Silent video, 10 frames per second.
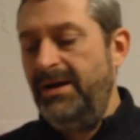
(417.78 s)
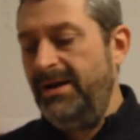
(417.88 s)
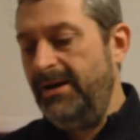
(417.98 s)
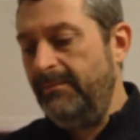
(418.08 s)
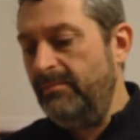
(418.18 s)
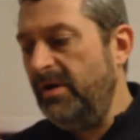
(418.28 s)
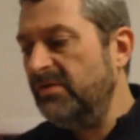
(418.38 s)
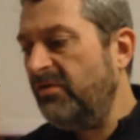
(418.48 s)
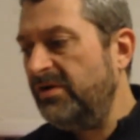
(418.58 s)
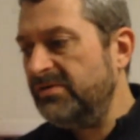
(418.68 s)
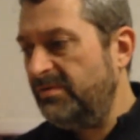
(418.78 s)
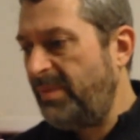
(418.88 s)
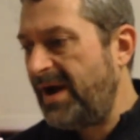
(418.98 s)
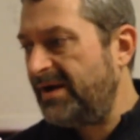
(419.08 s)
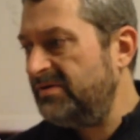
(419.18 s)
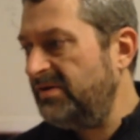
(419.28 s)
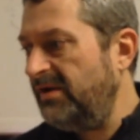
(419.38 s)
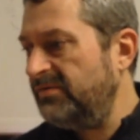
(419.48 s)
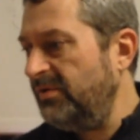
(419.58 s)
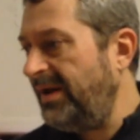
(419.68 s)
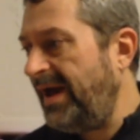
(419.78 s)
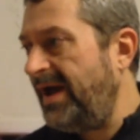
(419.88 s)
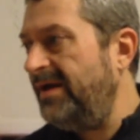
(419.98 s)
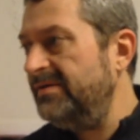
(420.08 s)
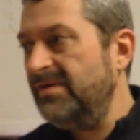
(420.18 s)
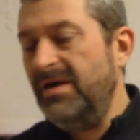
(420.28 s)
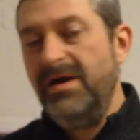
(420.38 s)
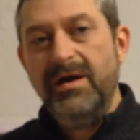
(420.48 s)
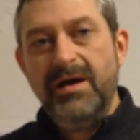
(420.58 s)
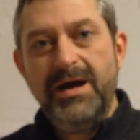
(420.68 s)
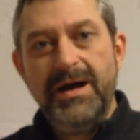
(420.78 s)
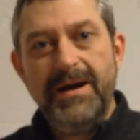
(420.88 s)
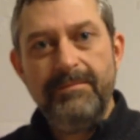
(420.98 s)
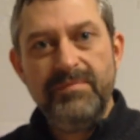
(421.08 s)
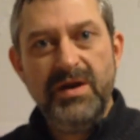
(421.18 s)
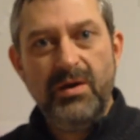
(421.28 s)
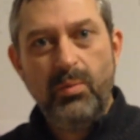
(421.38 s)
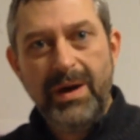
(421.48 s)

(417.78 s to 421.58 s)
Um, most of ours is packaged stuff, so it has uh, you know